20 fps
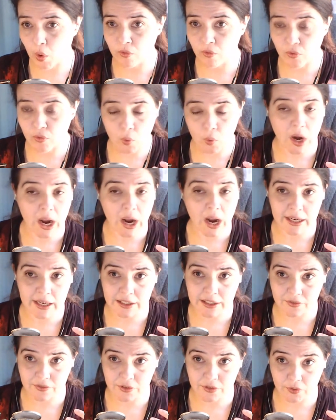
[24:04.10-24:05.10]
a
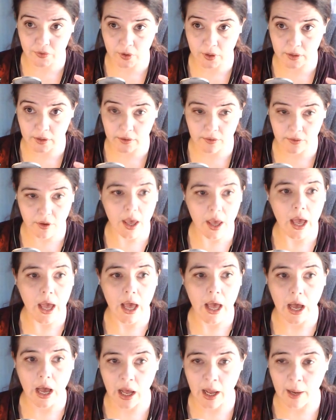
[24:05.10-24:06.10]
variety of different.
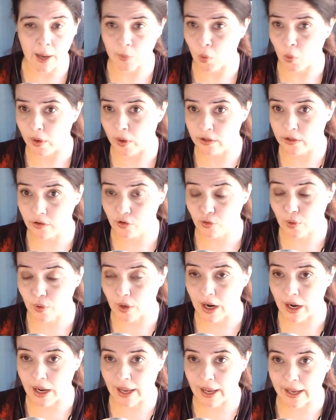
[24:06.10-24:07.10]
I'm going to
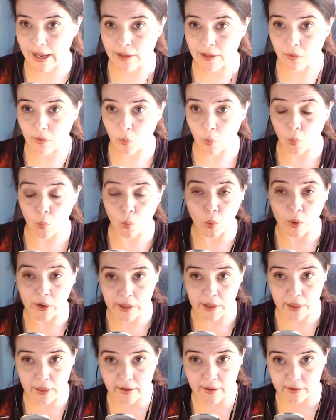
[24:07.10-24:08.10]
try one
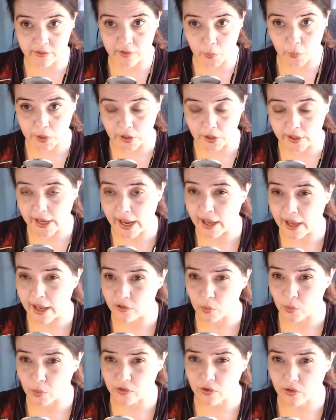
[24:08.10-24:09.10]
of the things that we look at
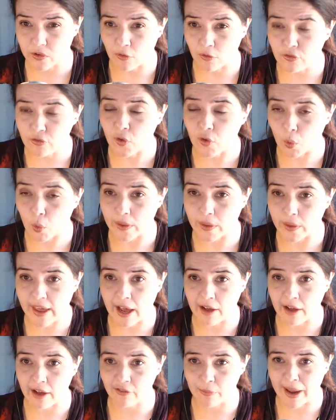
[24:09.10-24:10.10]
is what's called full width
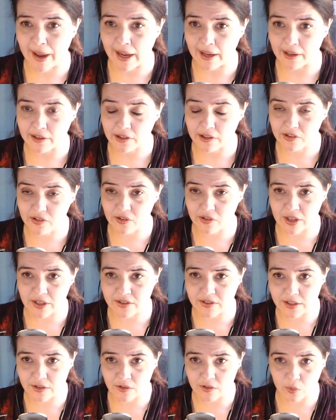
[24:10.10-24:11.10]
half max.
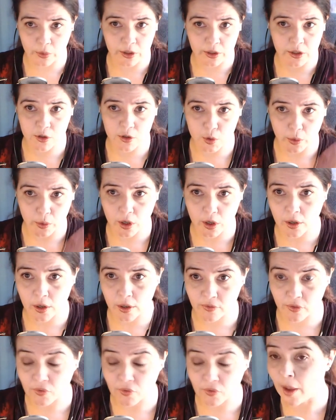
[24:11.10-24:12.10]
This is where you do a
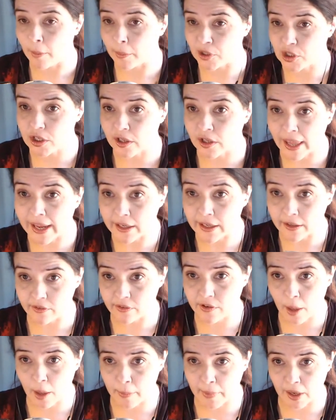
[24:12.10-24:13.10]
curve of how much light is
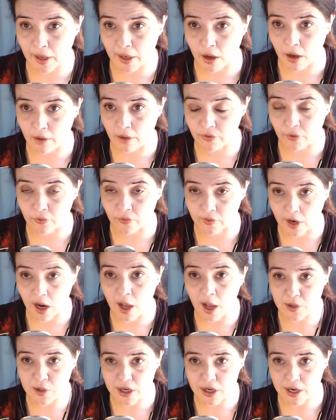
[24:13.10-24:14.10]
coming off of an
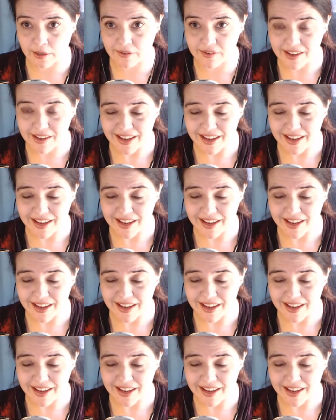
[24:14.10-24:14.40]
object